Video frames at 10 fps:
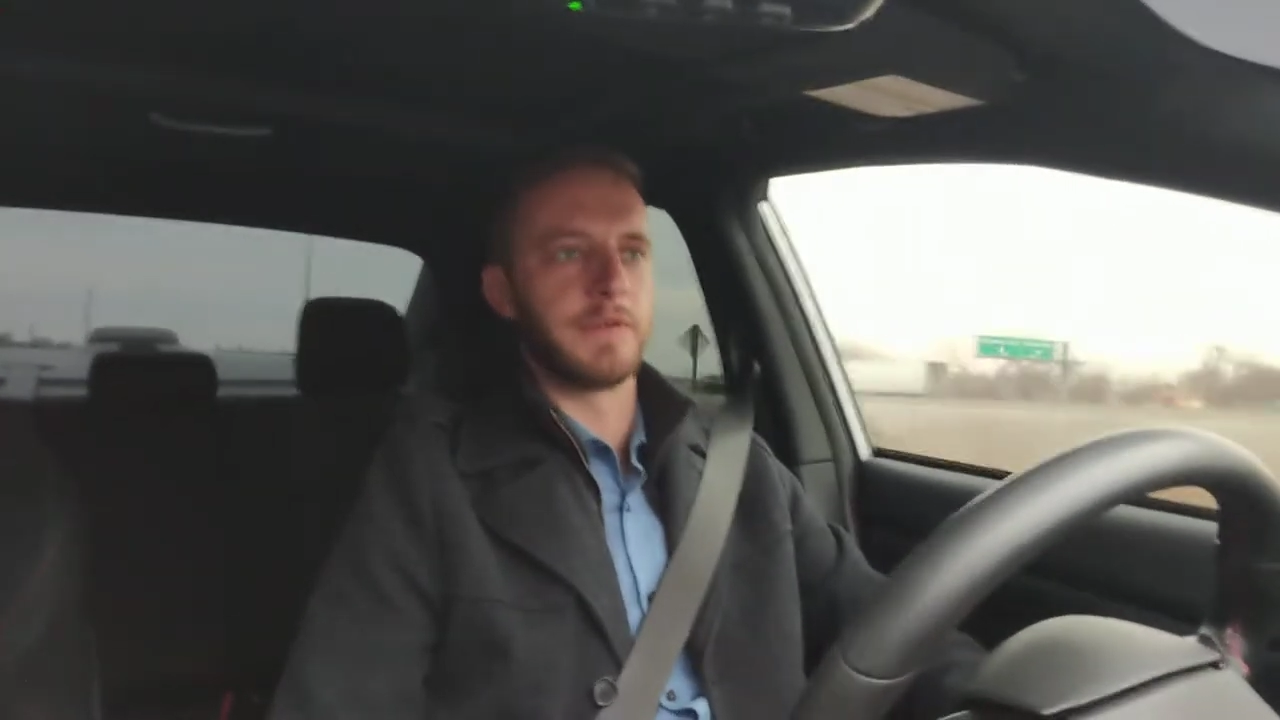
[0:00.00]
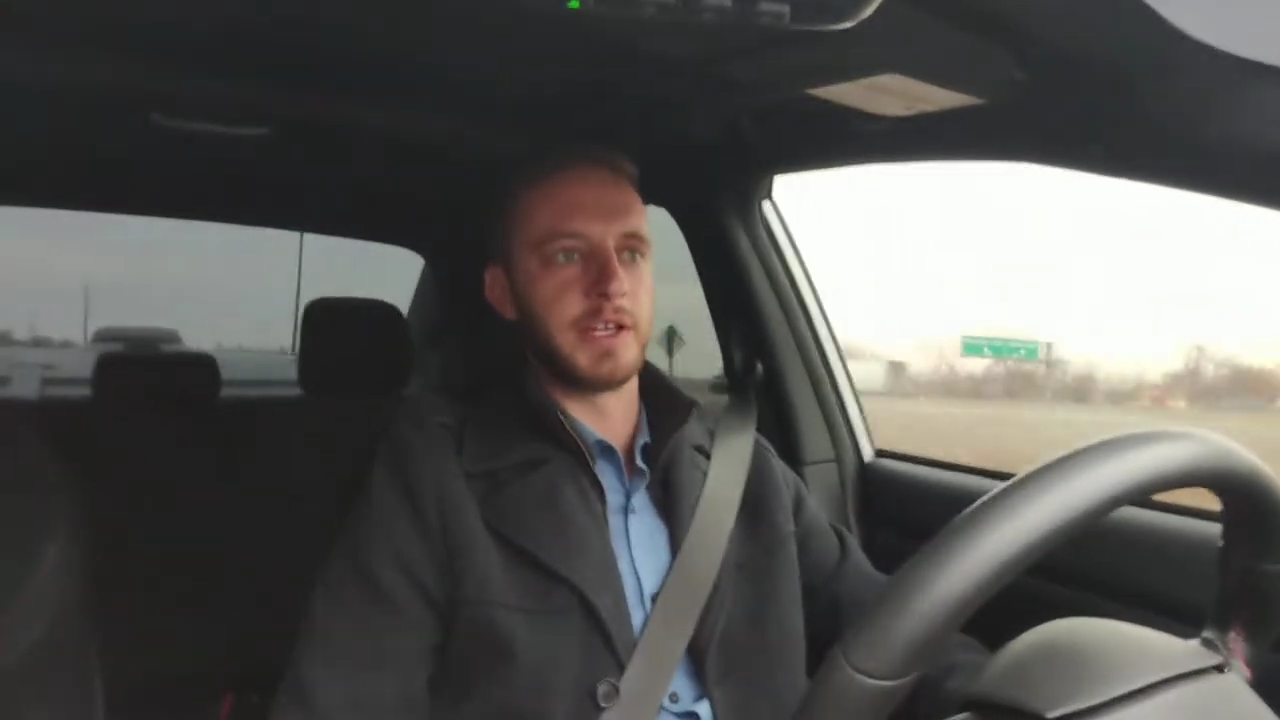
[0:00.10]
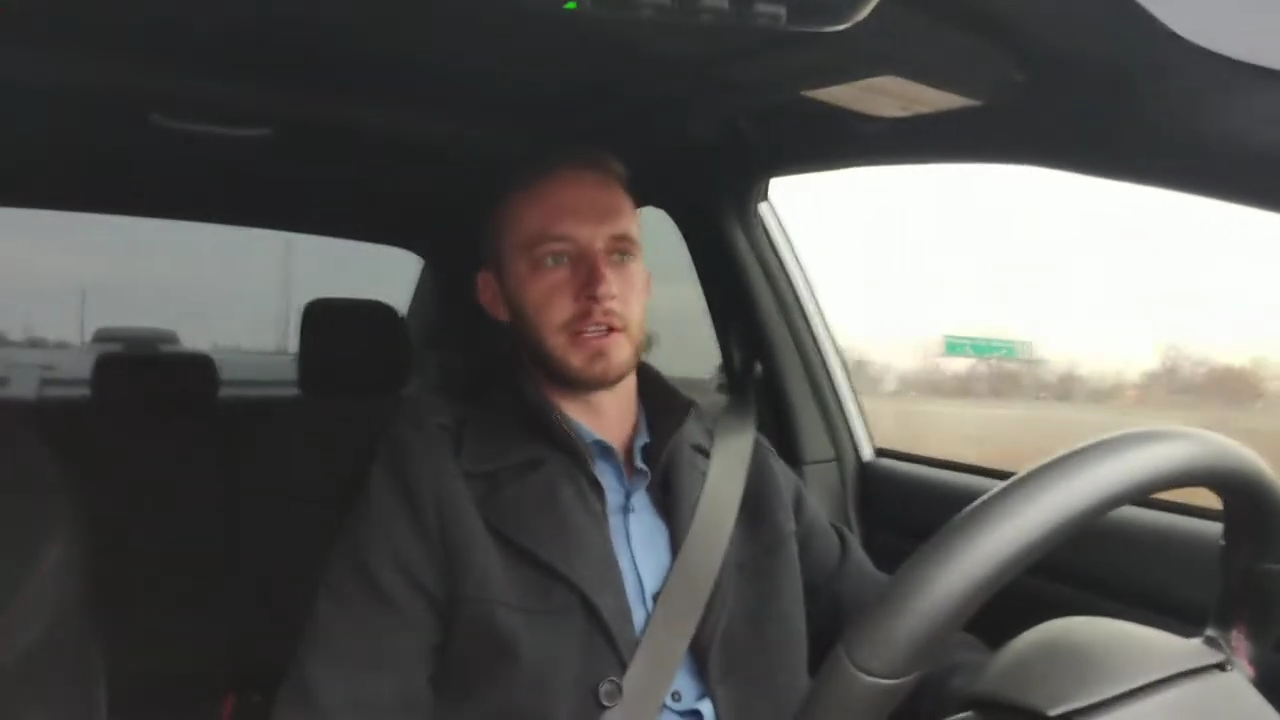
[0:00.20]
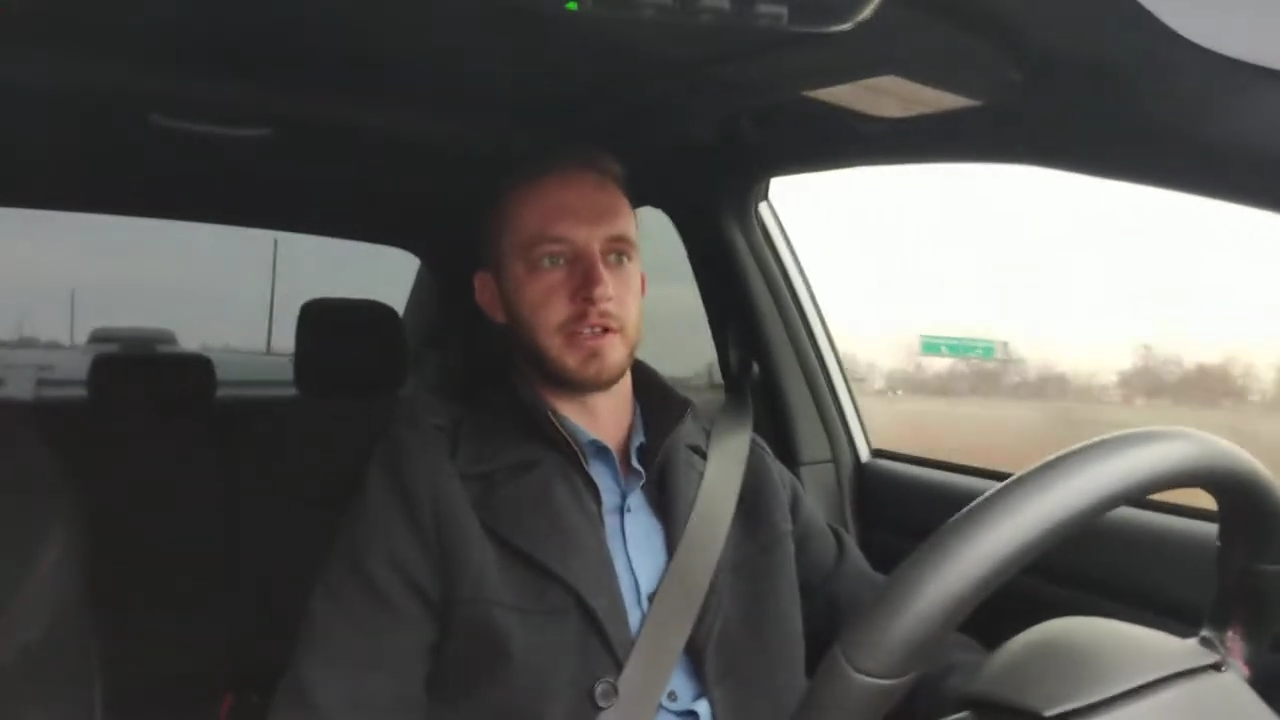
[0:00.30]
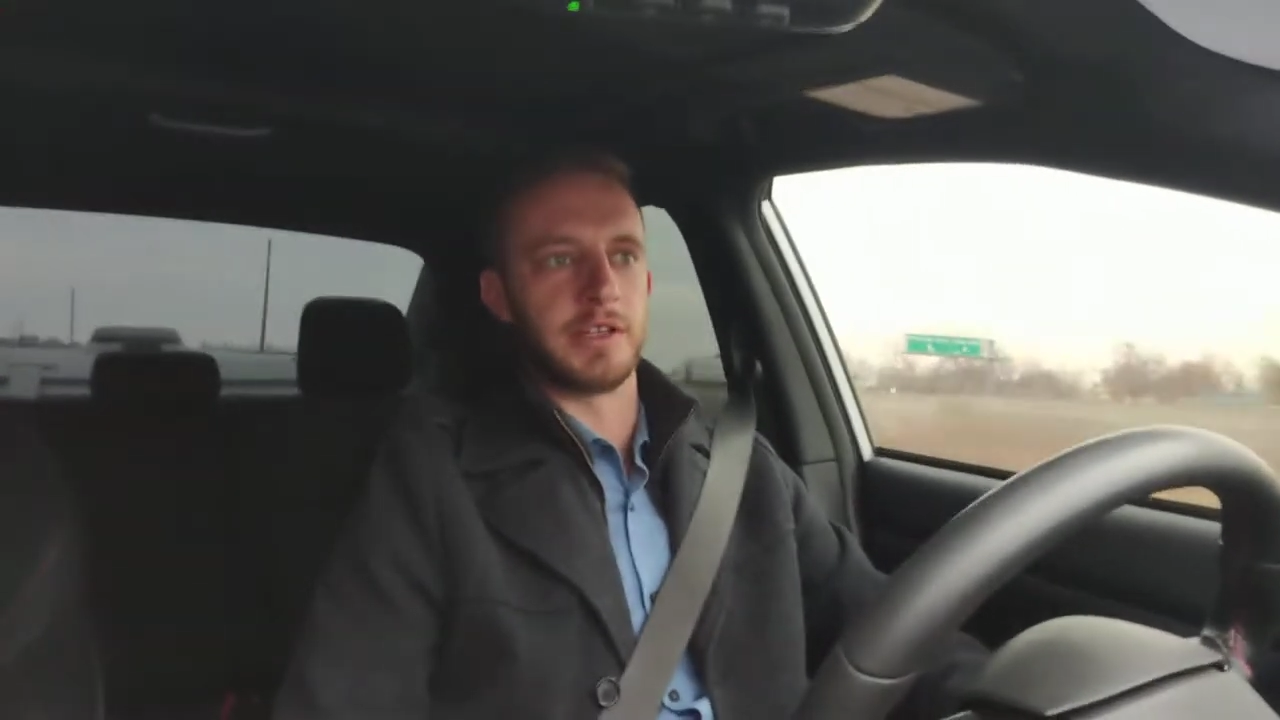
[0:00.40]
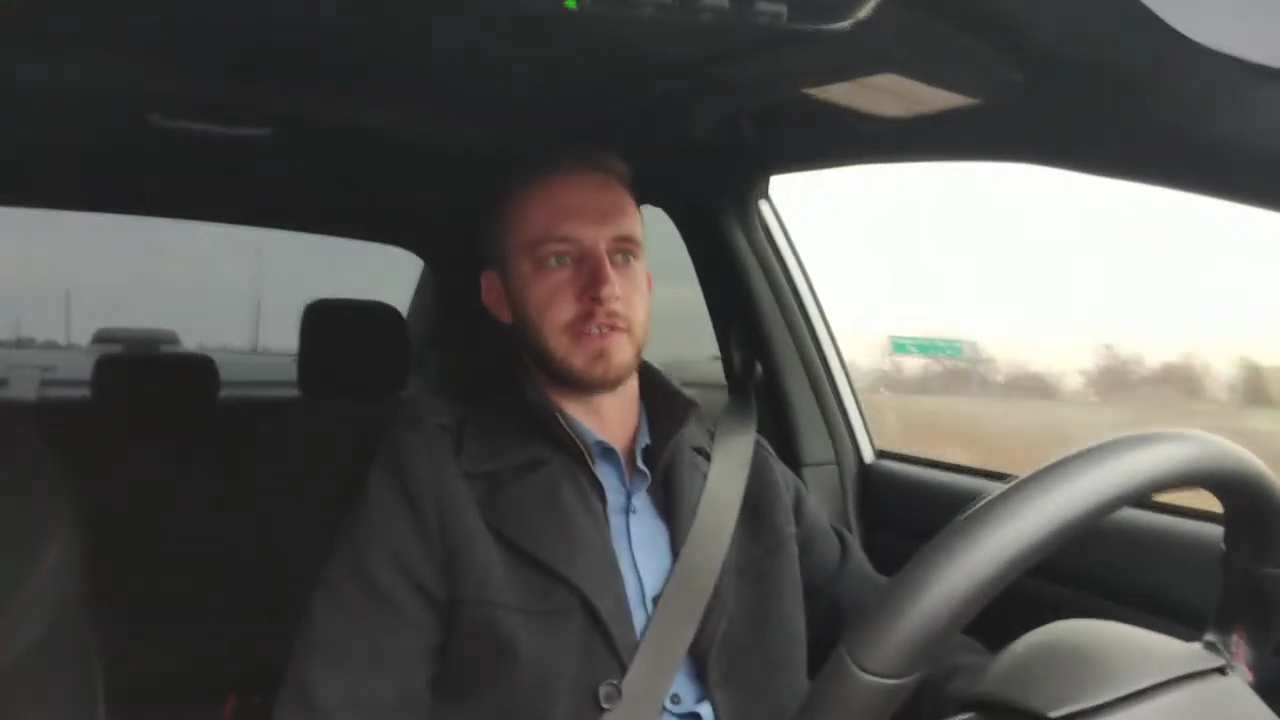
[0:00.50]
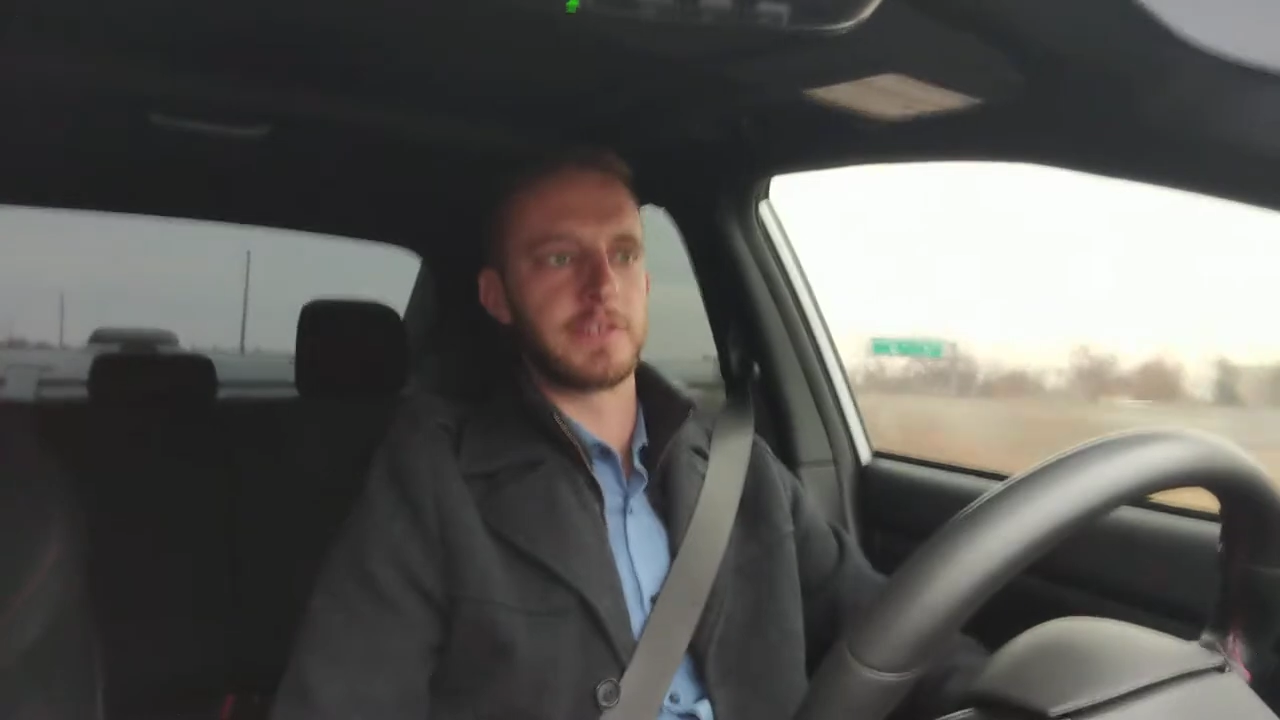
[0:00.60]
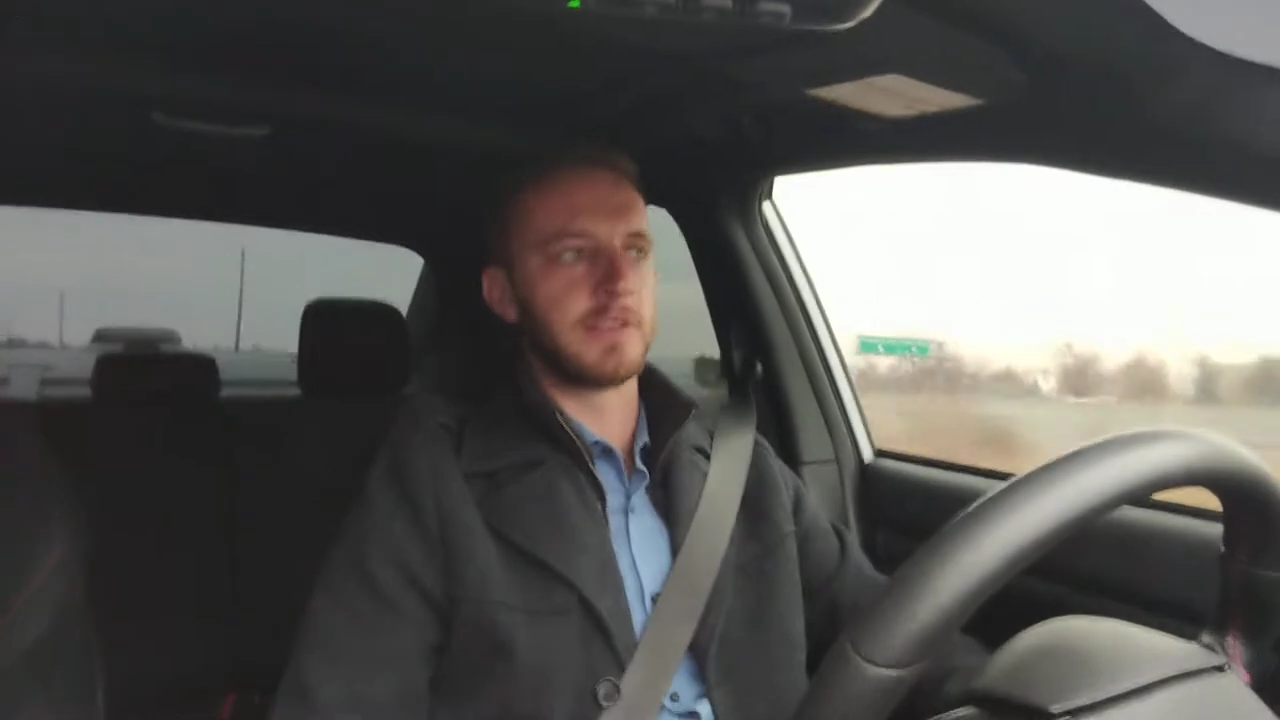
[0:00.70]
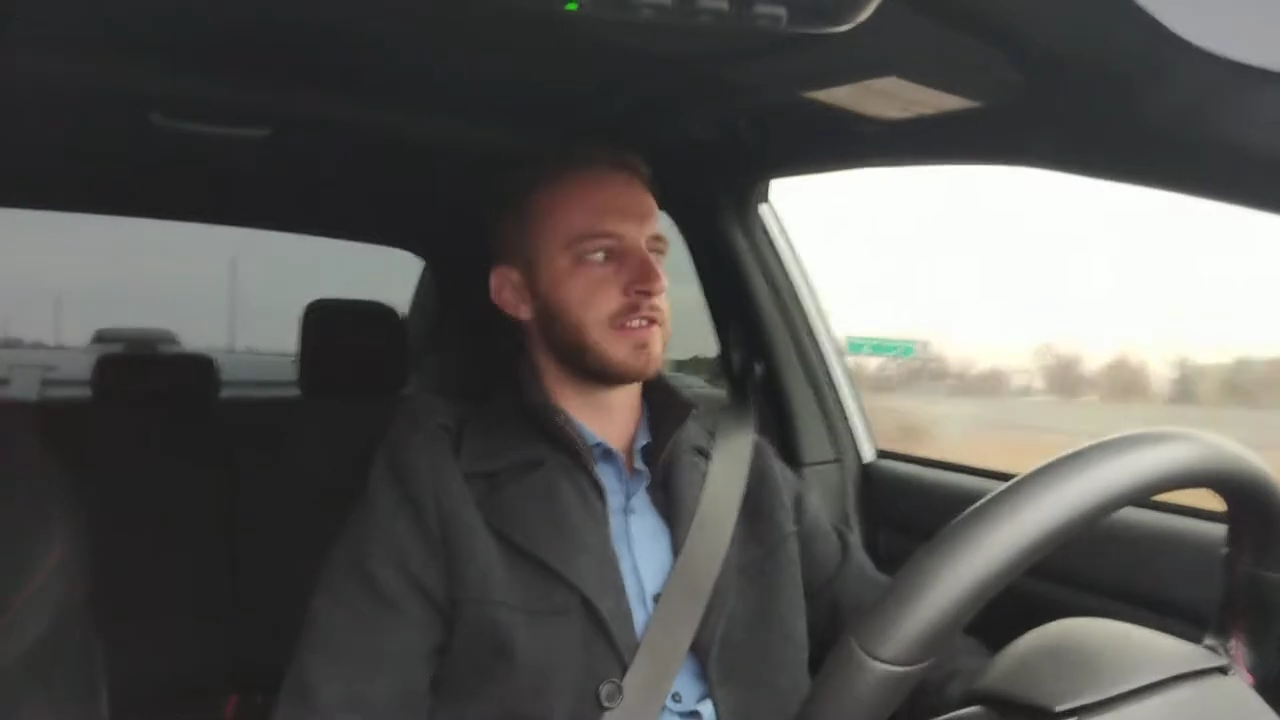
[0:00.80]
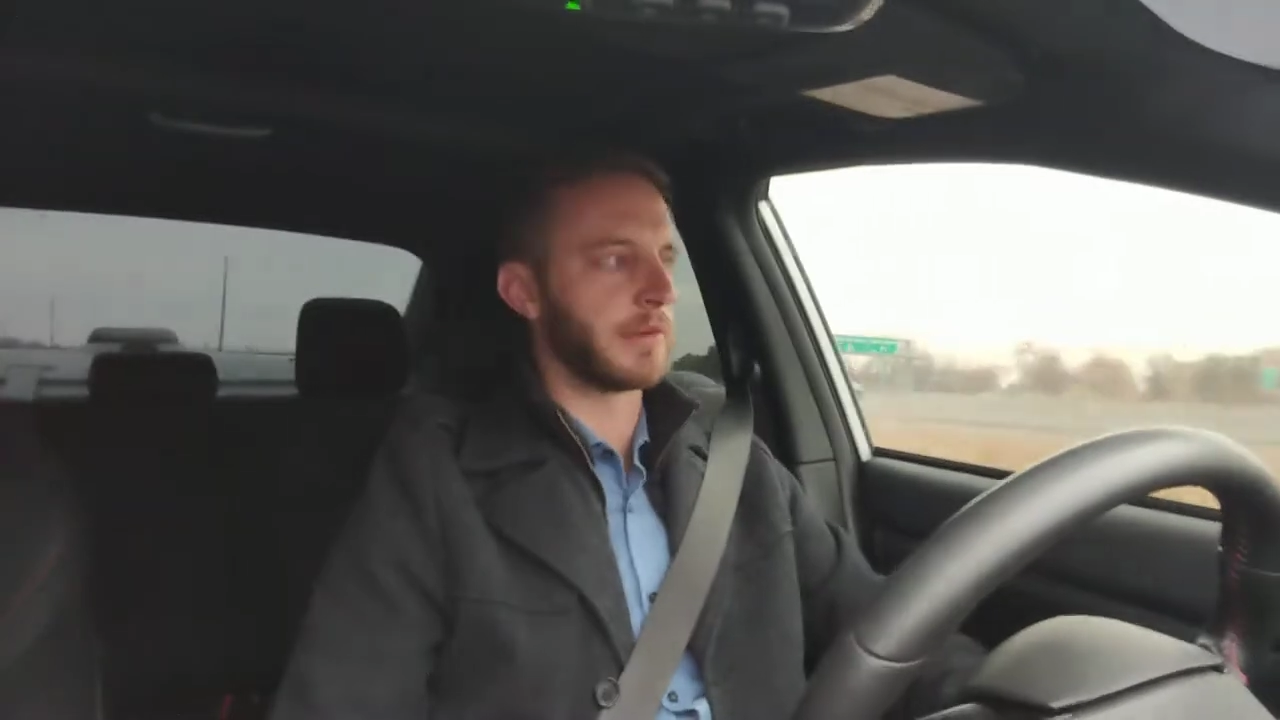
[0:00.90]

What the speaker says: vehicle is.